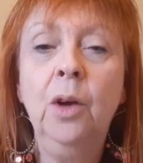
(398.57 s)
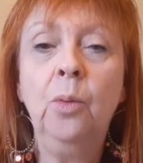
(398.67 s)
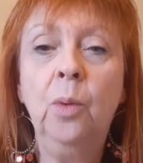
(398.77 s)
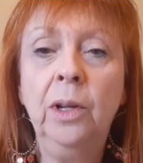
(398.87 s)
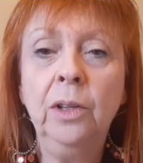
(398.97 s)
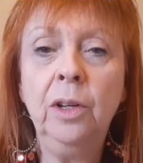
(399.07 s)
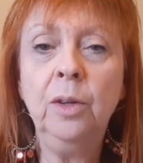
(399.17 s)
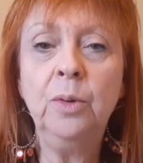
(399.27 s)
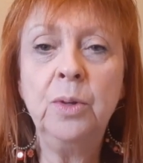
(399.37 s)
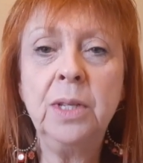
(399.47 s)
One
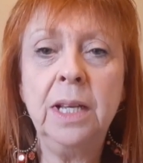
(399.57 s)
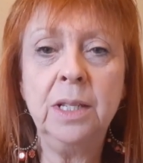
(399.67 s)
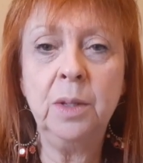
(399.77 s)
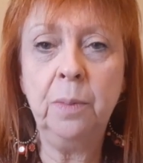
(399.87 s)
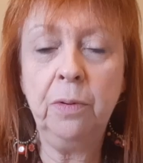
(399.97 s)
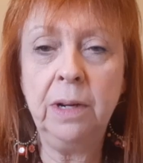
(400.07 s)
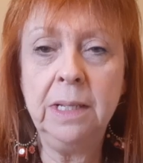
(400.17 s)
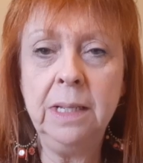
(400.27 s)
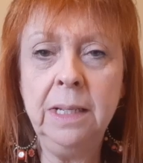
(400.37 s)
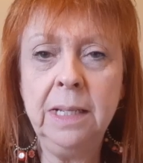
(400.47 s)
clause has the
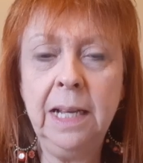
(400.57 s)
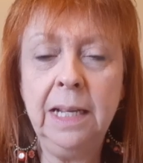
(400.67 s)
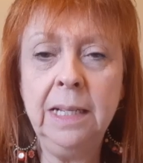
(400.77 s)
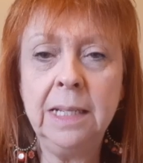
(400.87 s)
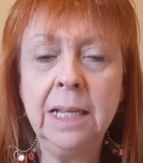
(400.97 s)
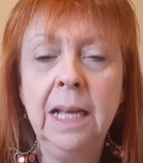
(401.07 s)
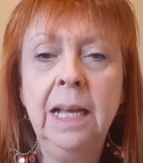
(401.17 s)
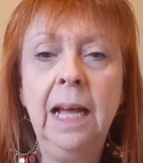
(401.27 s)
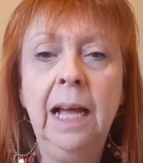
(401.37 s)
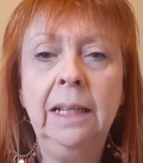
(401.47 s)
present tense
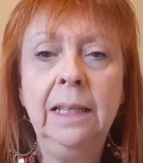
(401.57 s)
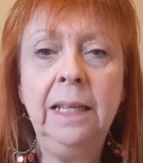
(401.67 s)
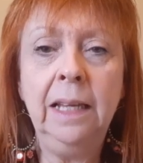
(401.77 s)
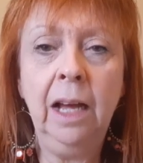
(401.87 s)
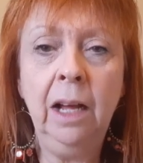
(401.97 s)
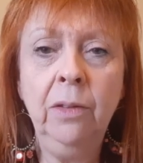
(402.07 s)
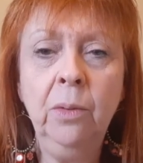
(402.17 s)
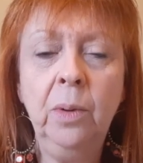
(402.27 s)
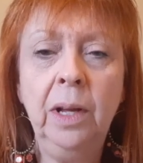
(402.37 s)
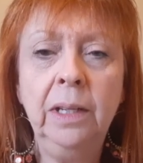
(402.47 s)
and the
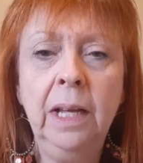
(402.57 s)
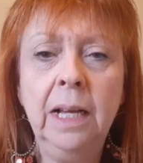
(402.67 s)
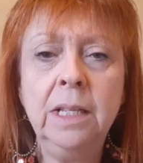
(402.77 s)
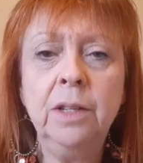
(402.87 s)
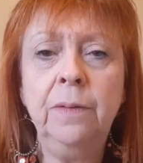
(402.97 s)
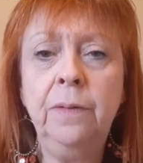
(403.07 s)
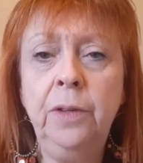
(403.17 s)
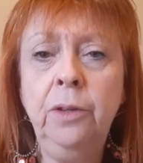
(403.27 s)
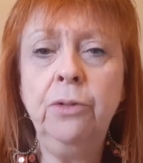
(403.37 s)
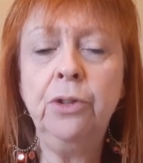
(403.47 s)
other one has a
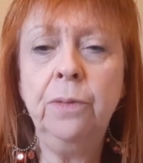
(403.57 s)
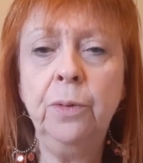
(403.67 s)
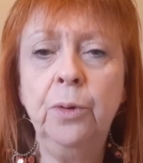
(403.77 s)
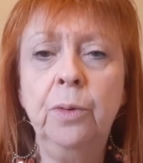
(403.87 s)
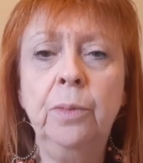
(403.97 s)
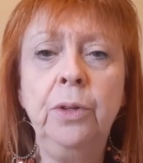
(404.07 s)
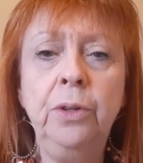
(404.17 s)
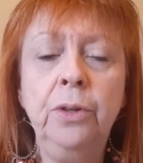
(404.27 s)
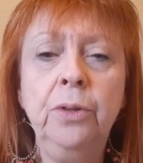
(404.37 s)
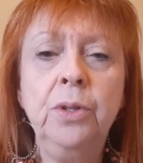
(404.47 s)
future form
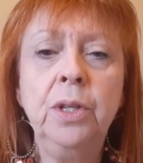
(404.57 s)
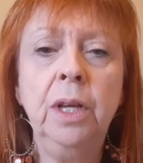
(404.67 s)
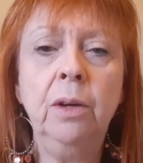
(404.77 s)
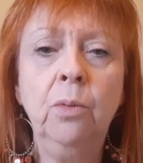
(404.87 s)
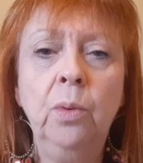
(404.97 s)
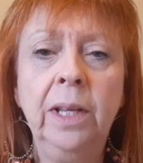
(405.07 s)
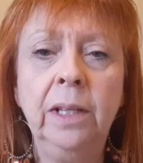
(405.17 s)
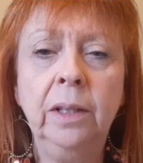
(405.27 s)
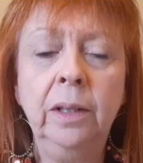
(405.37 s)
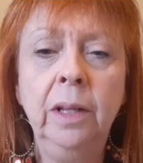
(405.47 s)
using
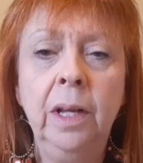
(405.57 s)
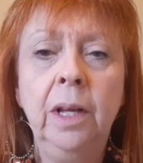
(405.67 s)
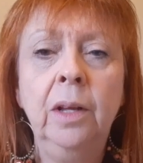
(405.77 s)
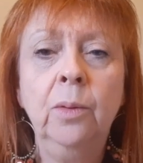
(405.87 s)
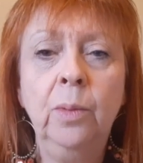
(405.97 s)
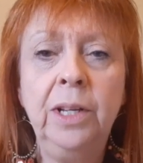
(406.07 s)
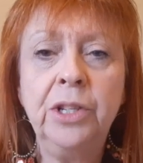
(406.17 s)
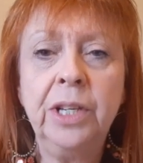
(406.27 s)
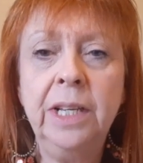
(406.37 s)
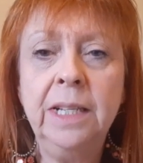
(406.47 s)
will,
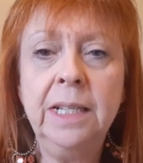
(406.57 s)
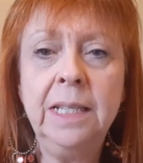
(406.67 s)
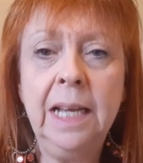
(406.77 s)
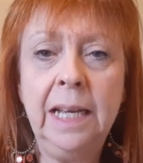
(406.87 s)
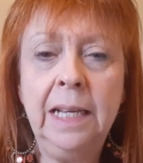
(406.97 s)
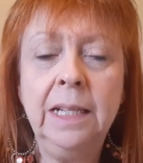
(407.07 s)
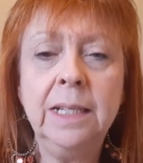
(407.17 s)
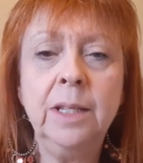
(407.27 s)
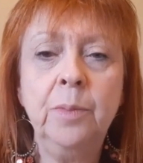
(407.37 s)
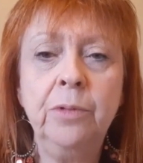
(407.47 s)
which
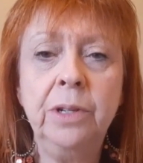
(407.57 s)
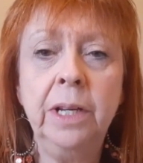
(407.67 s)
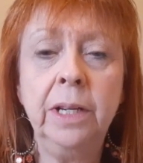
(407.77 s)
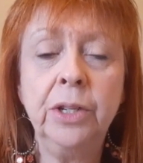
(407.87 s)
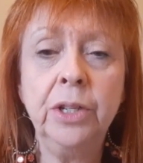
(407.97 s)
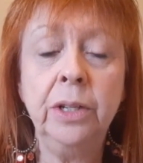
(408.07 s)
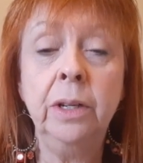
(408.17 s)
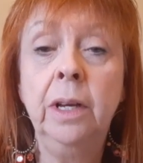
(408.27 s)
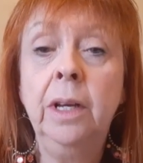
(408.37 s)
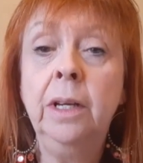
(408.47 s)
contains the
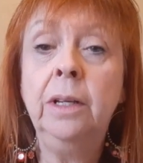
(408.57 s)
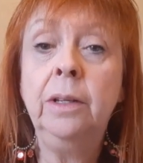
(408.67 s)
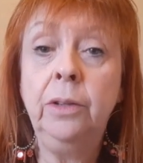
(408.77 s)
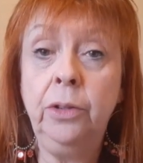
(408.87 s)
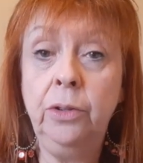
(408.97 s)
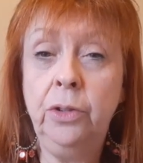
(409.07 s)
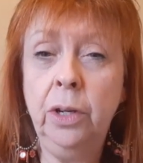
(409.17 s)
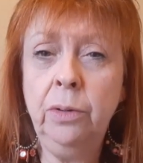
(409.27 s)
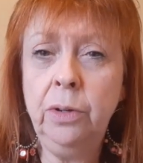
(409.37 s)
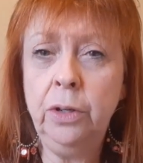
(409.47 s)
prediction. You
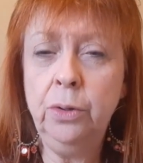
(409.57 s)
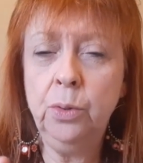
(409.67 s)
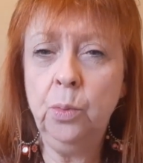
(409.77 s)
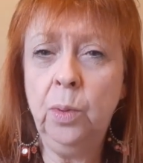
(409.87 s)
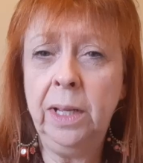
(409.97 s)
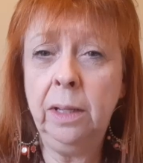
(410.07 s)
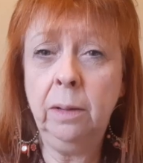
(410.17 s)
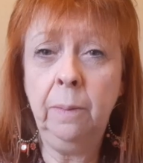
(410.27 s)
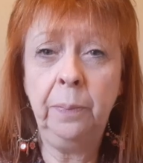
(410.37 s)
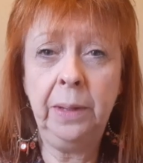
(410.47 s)
don't use
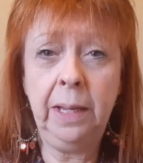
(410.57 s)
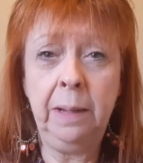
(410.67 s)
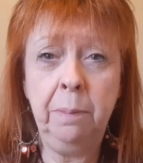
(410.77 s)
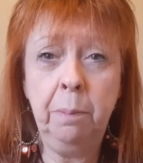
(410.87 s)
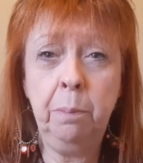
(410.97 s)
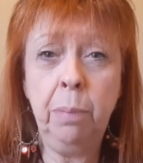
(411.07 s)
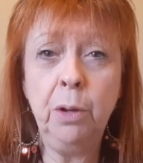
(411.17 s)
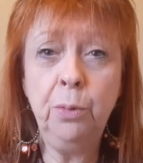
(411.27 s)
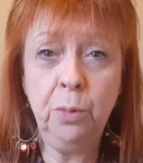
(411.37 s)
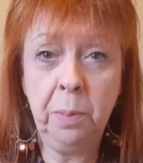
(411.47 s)
will in
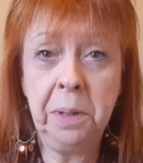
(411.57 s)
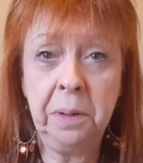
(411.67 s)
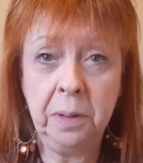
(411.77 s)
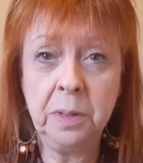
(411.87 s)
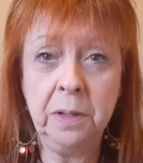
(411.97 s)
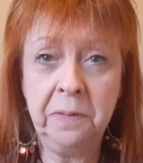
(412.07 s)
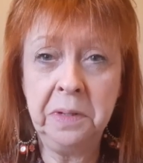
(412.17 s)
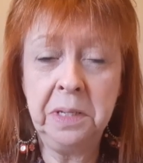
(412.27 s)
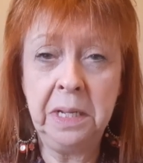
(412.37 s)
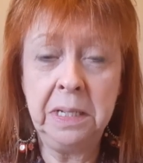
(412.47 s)
both parts of the
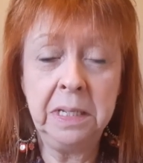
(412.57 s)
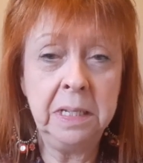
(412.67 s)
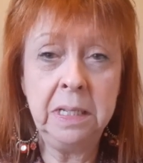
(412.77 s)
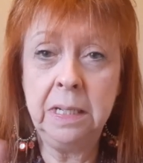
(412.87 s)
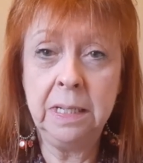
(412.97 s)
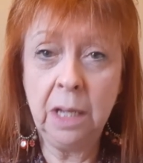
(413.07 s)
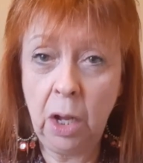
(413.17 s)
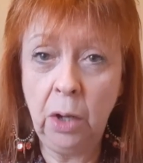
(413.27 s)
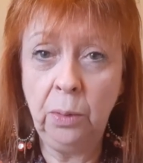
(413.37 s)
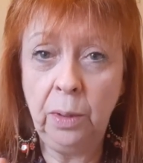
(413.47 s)
sentences,
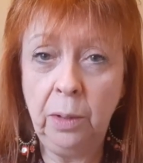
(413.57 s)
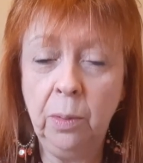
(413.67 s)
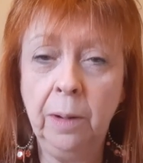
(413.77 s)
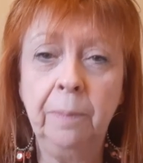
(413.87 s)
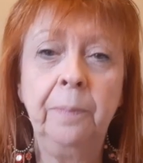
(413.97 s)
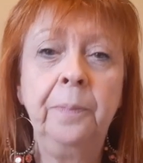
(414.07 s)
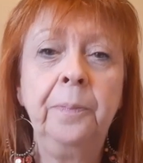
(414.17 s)
only one.